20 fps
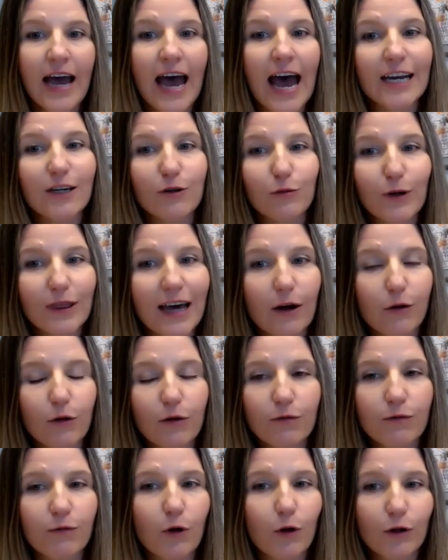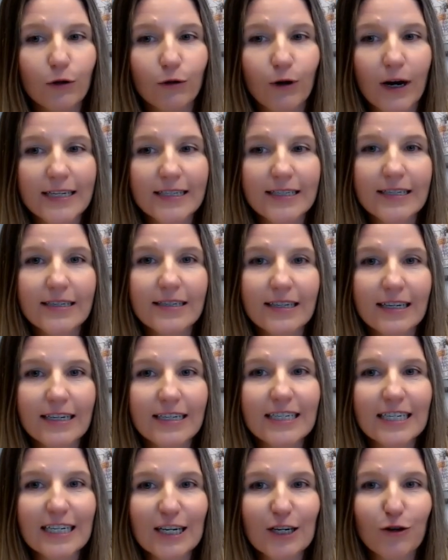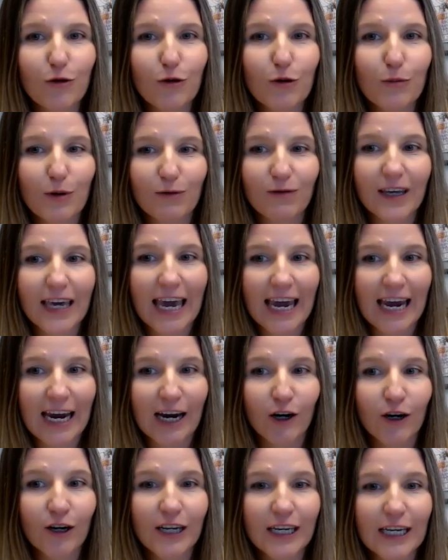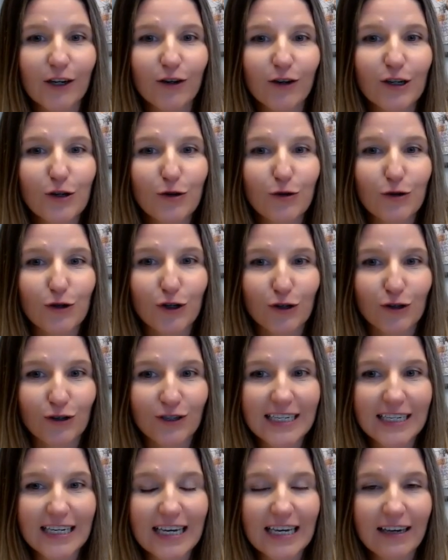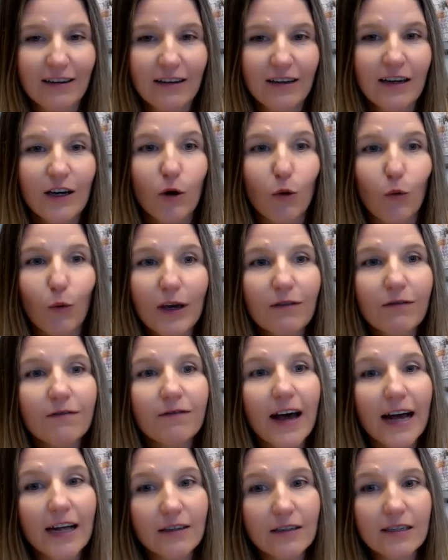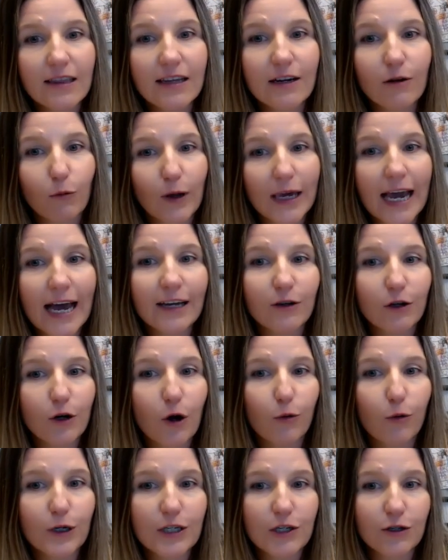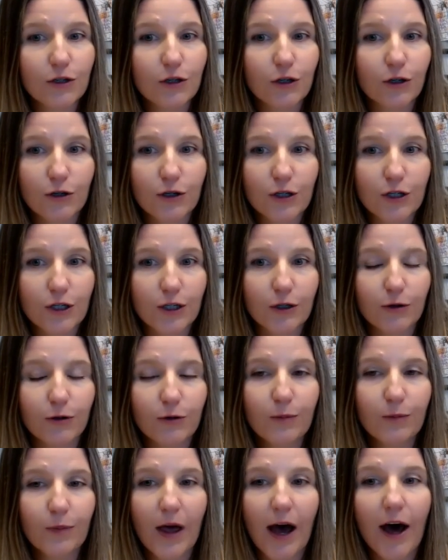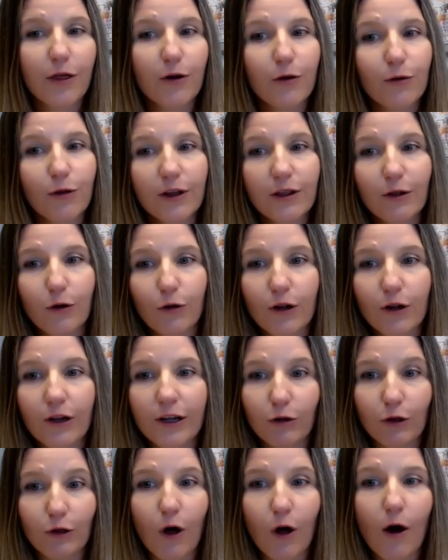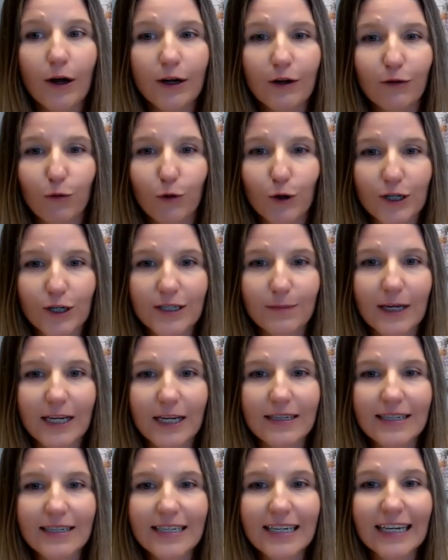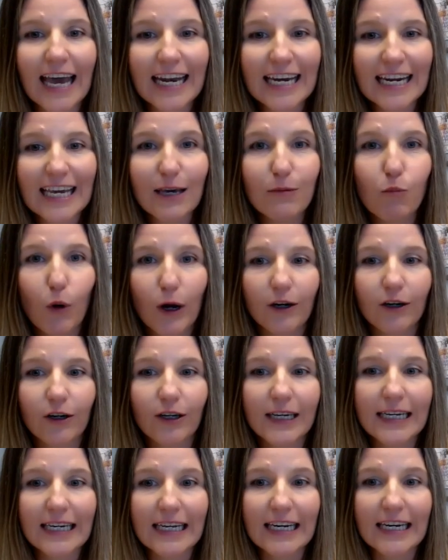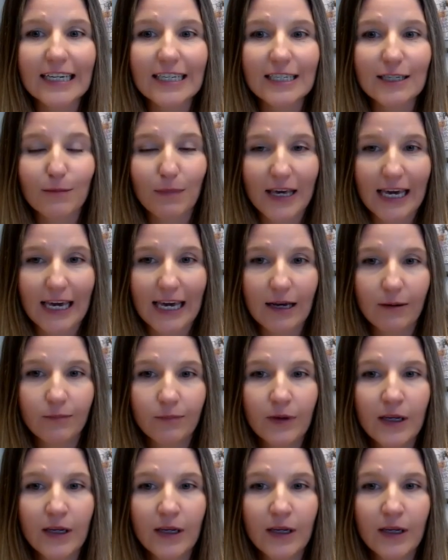and without a full crisis continuum of care here in New Jersey, we felt that we had no one to turn to other than local law enforcement to get him where he needed to be.